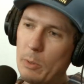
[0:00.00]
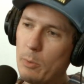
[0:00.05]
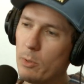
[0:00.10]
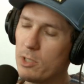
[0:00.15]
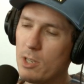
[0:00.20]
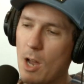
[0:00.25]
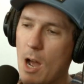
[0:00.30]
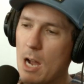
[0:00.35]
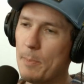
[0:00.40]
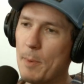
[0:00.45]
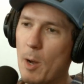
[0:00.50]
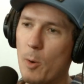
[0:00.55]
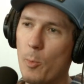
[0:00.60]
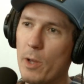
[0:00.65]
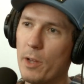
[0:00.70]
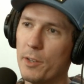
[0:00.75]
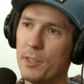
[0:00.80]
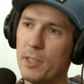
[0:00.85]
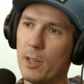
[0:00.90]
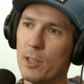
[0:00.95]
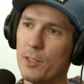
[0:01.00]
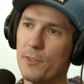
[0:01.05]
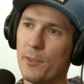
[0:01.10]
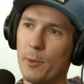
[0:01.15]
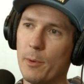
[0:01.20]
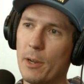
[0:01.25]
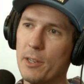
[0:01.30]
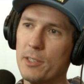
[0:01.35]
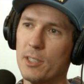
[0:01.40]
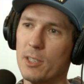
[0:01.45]
will talk about whale tails for the
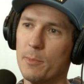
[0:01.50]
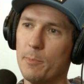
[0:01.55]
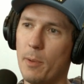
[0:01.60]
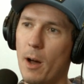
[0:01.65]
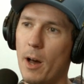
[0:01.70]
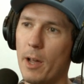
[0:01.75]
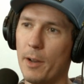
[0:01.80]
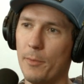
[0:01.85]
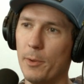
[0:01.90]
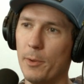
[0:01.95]
rest of this pod. If we